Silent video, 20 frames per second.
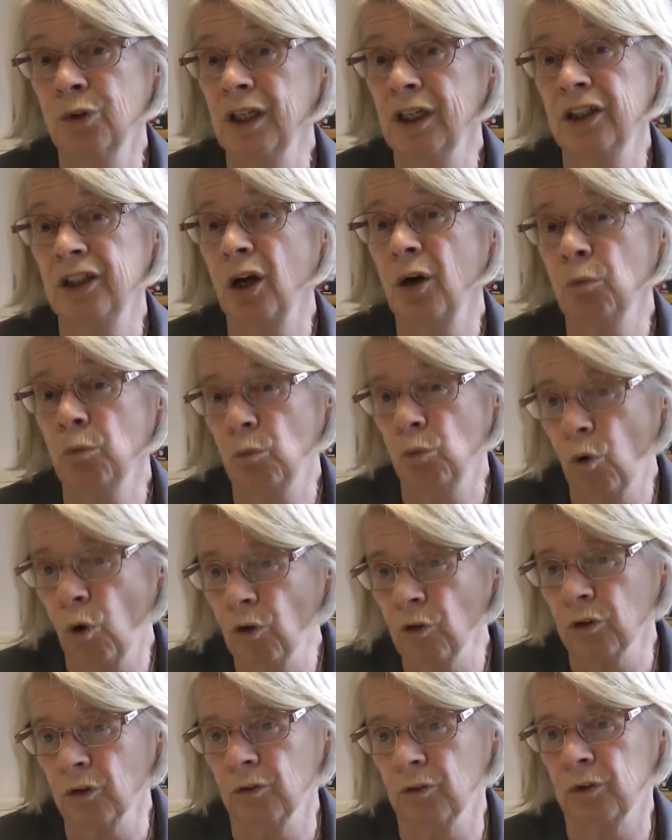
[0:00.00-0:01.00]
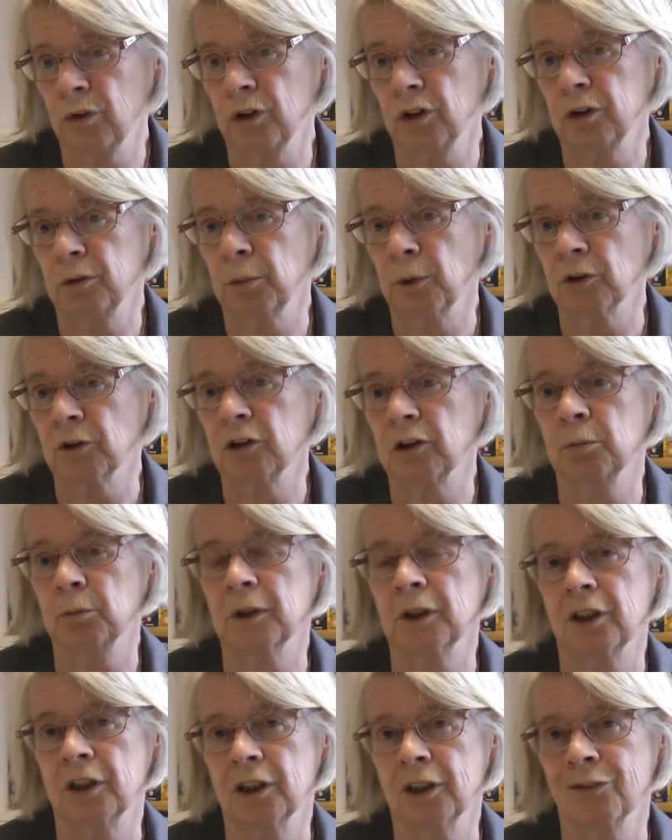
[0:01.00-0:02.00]
who really don't want the
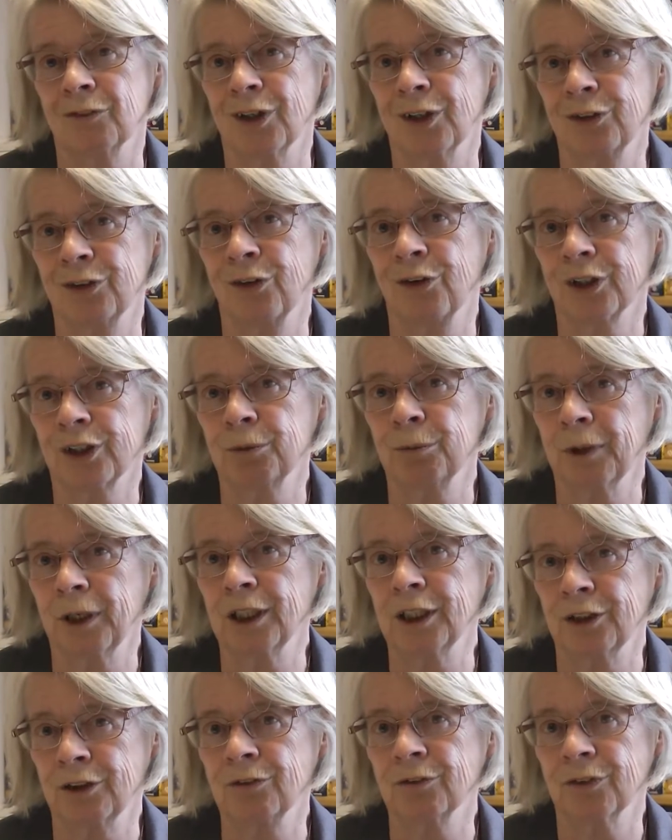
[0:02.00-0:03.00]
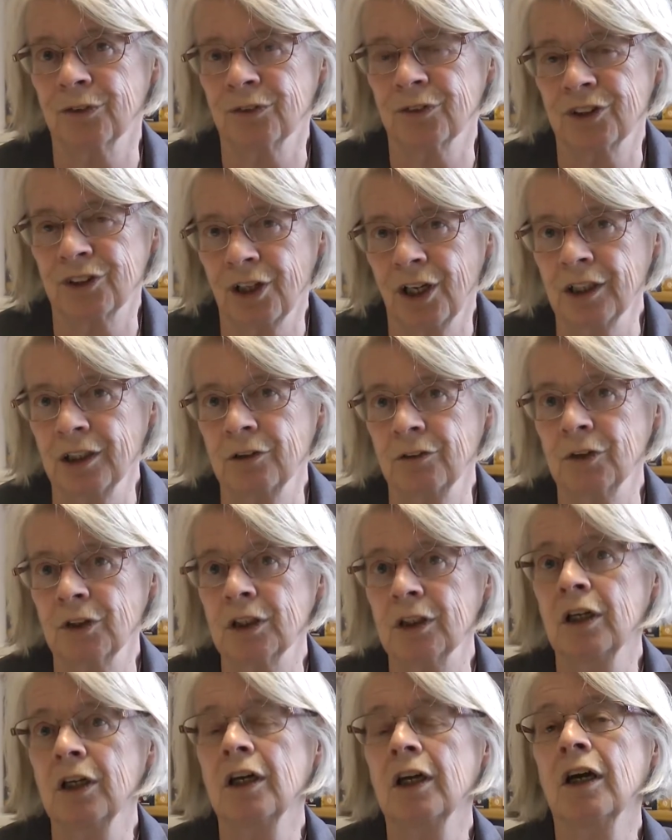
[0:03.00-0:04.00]
responsibility of owner occupation for the
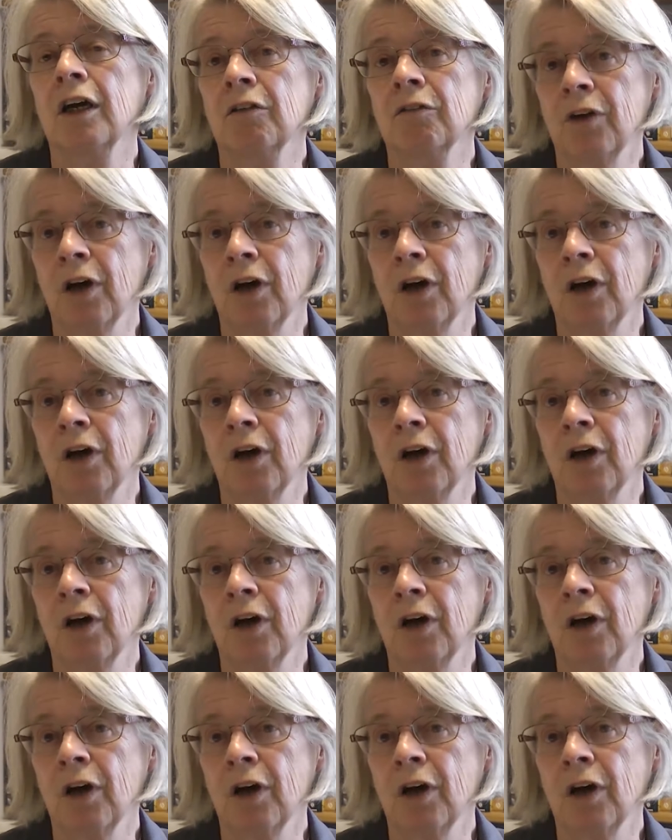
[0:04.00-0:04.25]
sake of it.